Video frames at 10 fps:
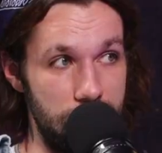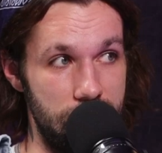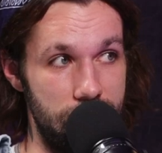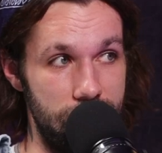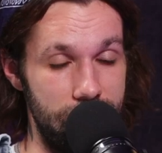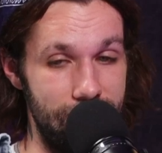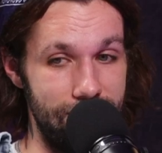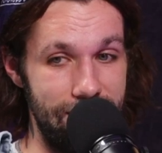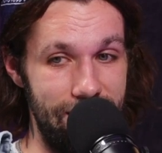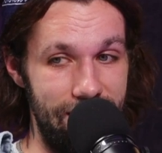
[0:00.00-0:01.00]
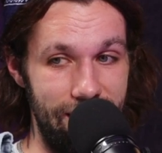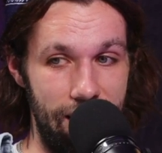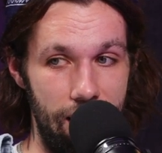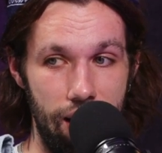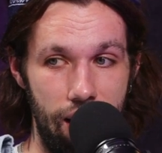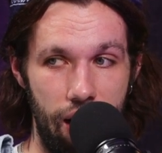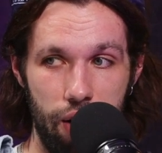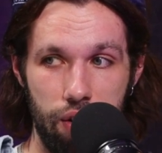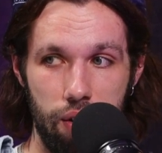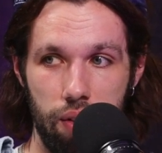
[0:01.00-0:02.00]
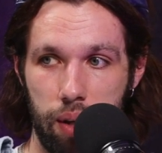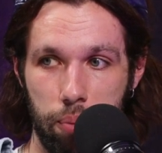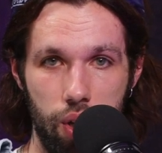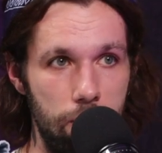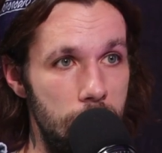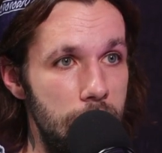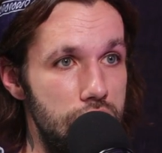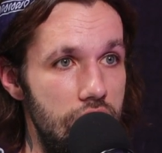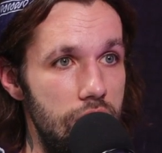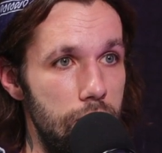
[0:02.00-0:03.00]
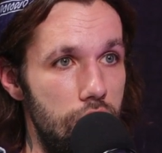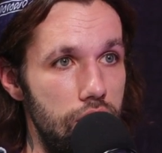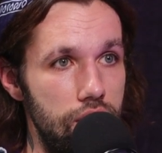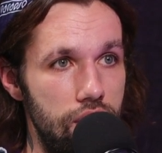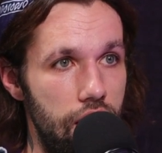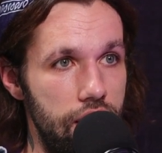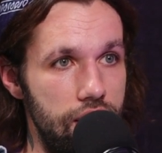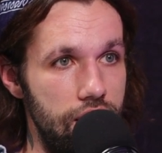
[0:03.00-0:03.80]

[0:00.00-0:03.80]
just I don't like put him in a museum, bro. Like